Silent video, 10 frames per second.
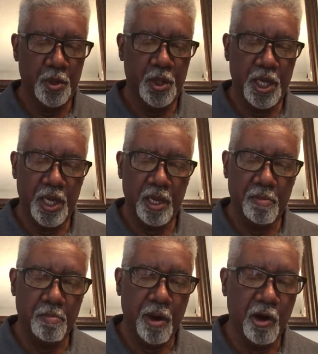The
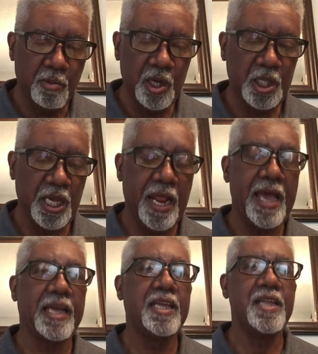moment that
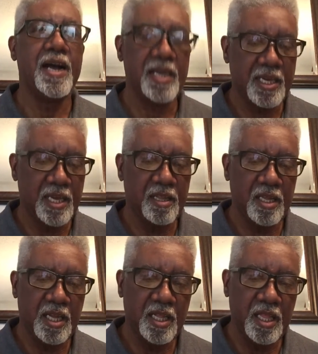Akhenaten,
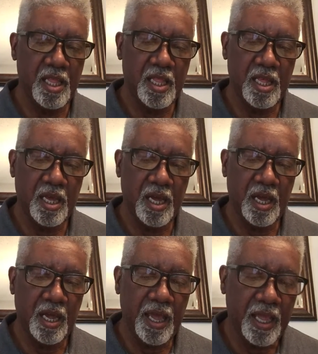
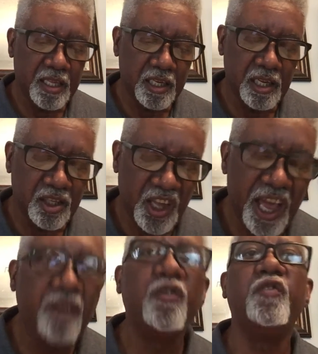at the
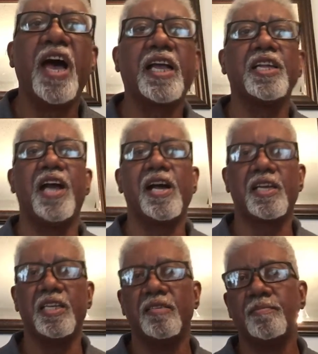death of
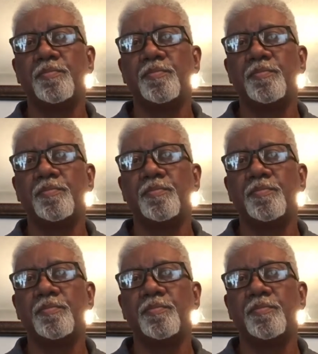Akhenaten,